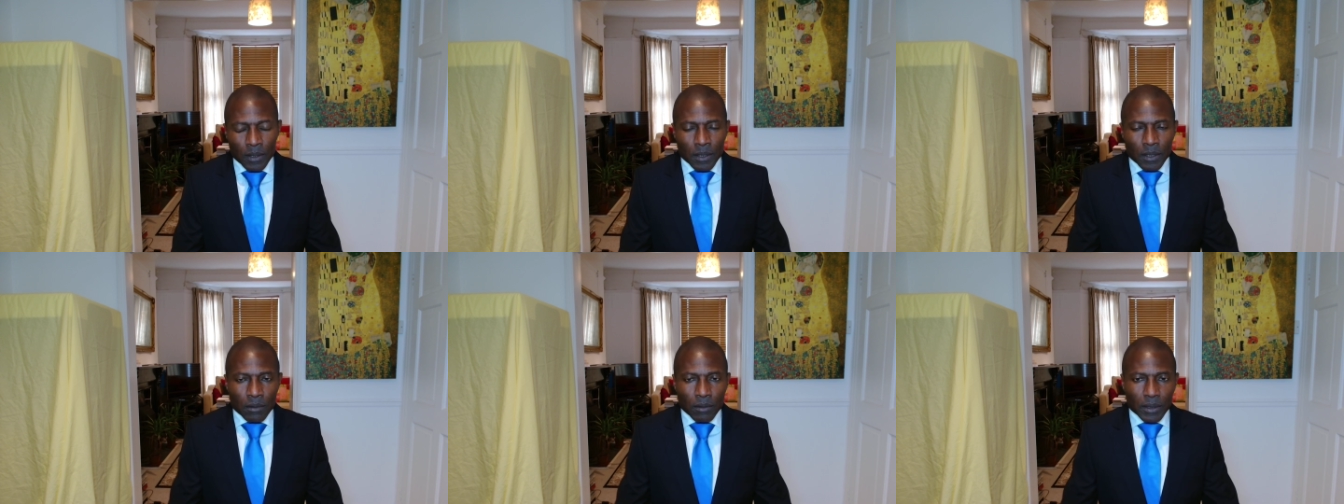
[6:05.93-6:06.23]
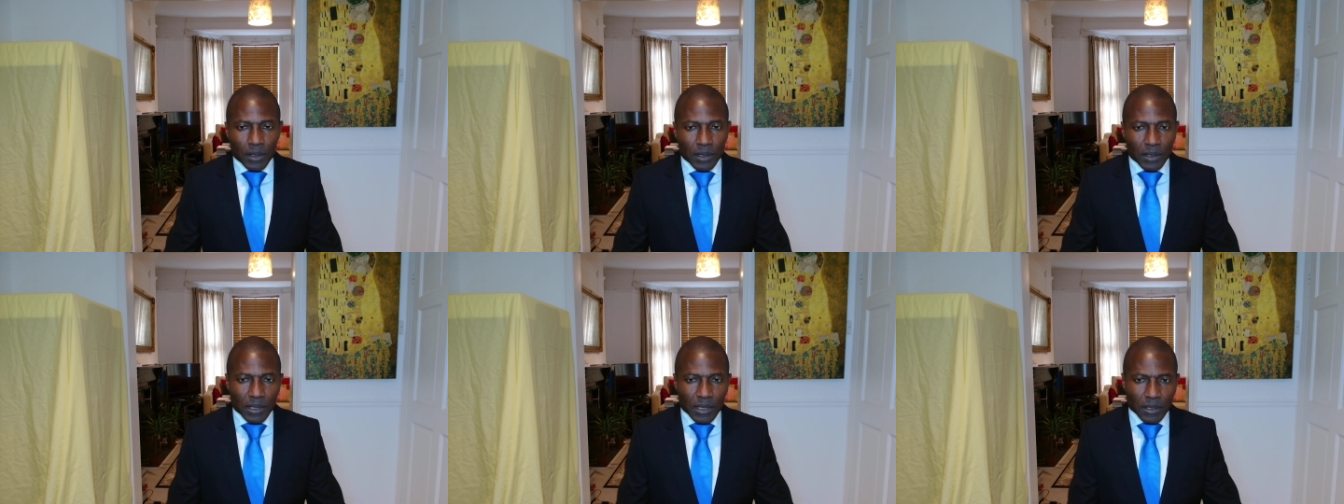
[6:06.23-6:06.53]
What
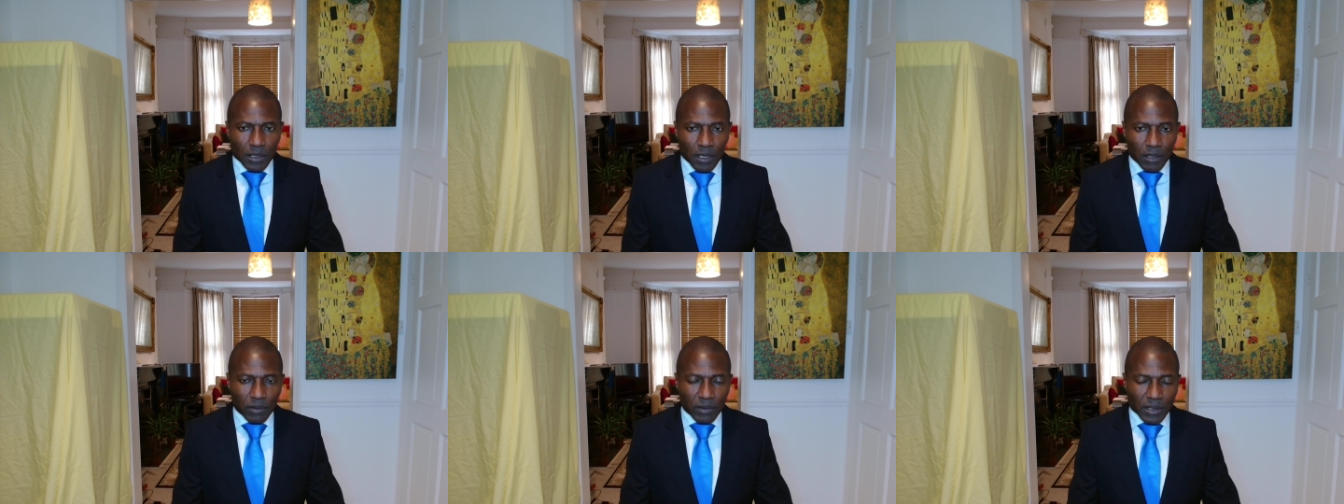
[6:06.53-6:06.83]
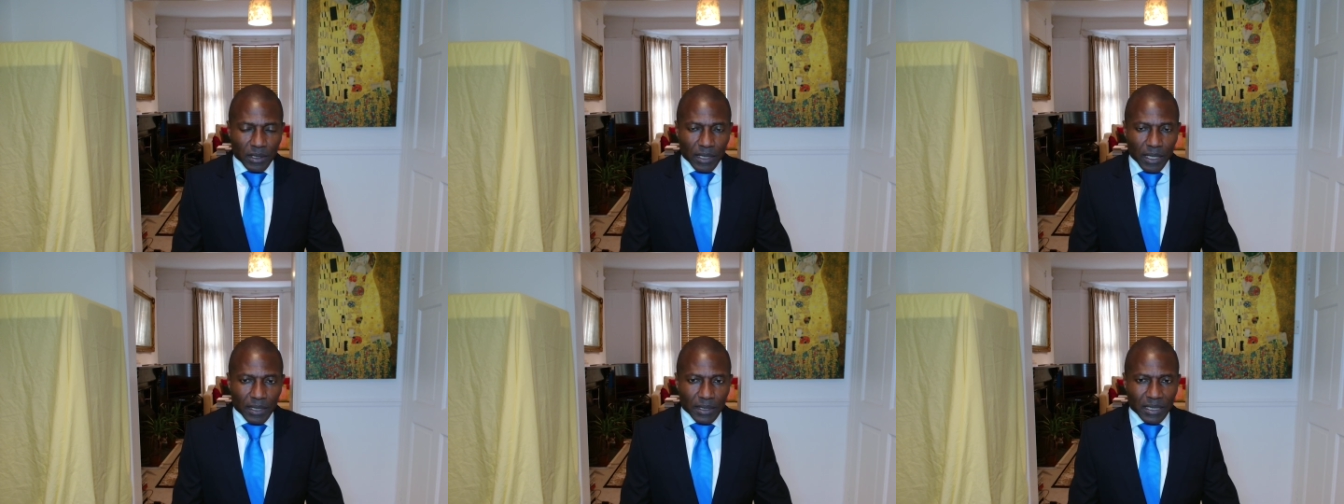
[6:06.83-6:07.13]
does this
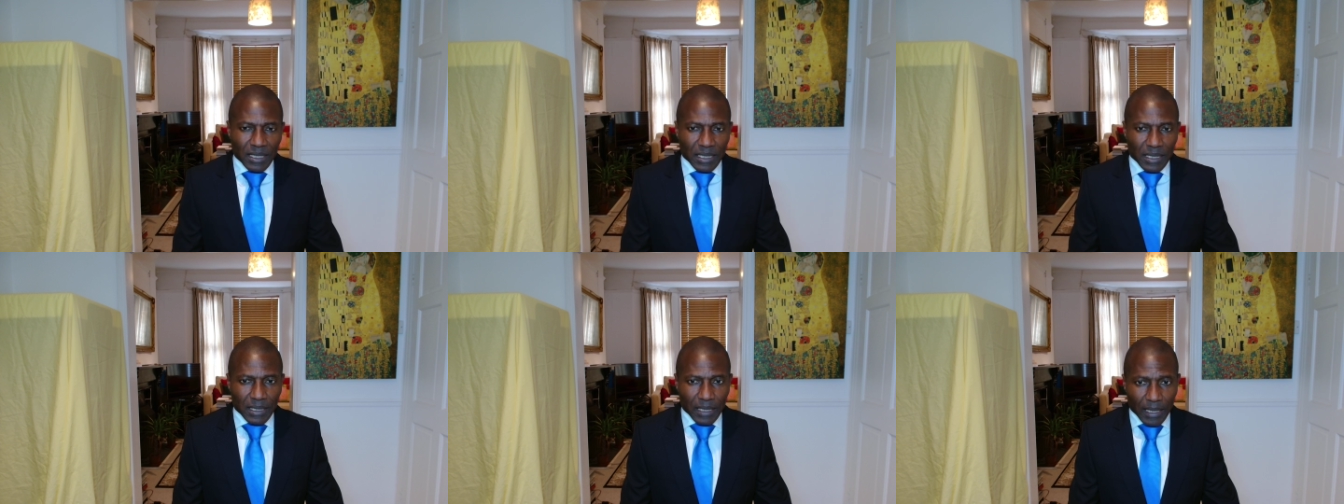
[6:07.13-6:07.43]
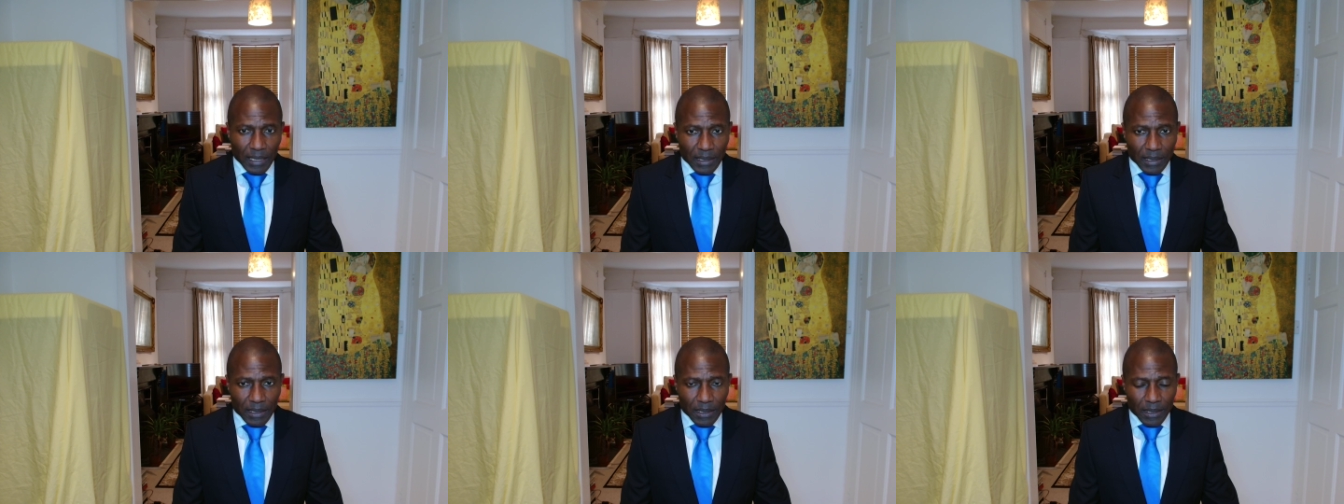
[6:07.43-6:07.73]
oversight
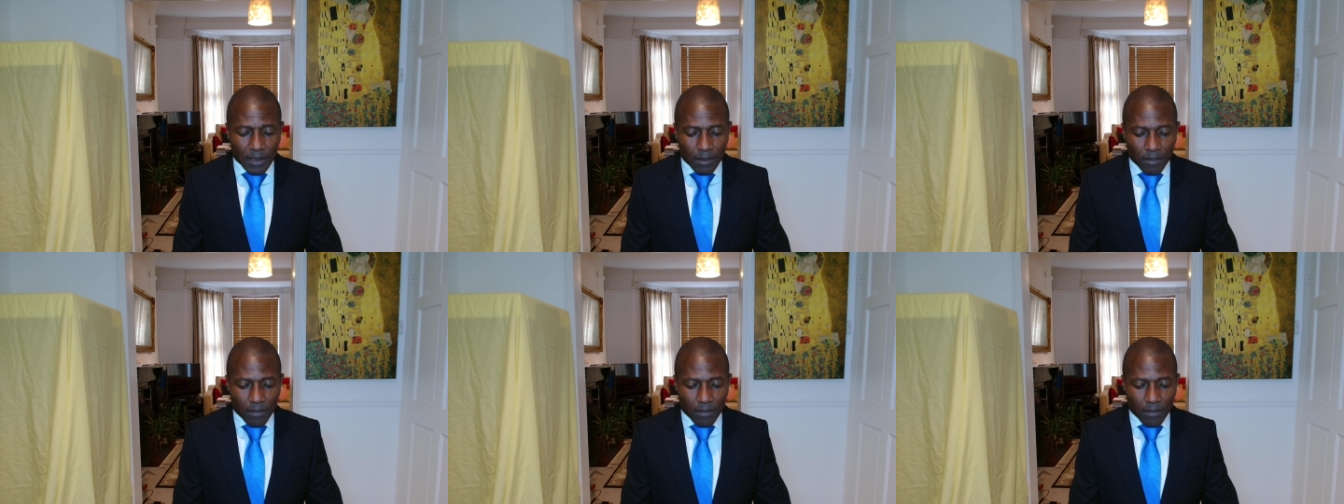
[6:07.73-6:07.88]
suggest?